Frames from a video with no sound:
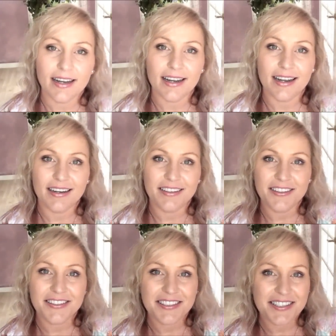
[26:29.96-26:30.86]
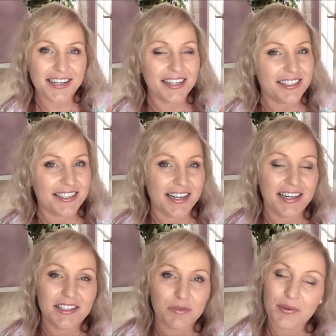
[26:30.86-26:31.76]
and you can start
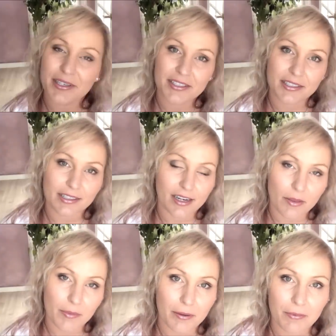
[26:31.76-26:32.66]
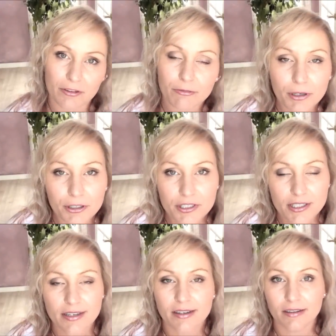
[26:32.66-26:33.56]
seeing some pictures that other people have
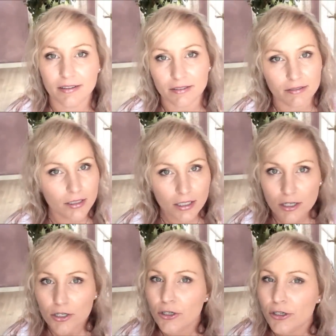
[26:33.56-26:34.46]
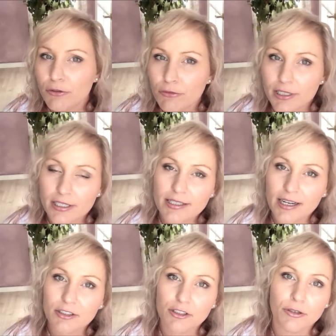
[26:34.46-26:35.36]
posted and, you know, you really
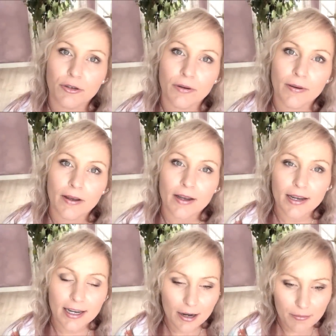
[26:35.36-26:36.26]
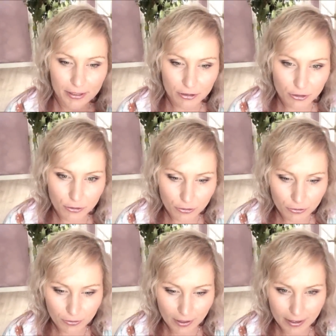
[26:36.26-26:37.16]
start to come
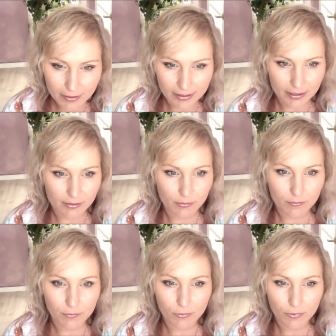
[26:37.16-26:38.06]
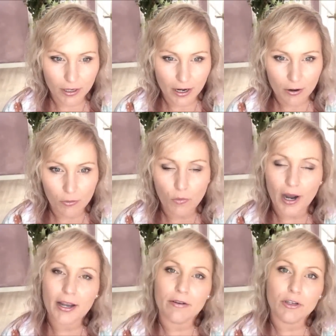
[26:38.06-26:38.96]
into this uh,
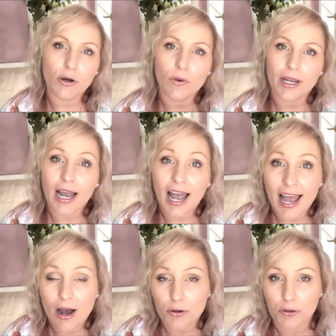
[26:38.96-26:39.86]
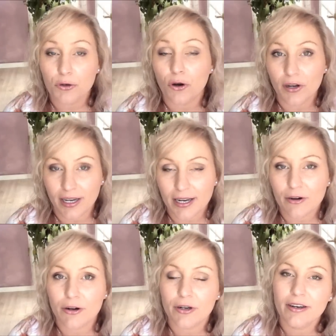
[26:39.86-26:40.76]
way of knowing how you got
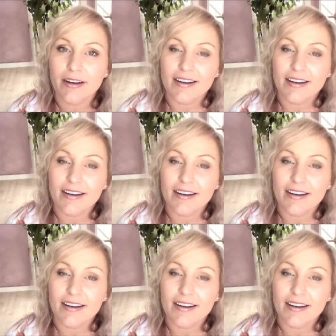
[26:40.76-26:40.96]
here and,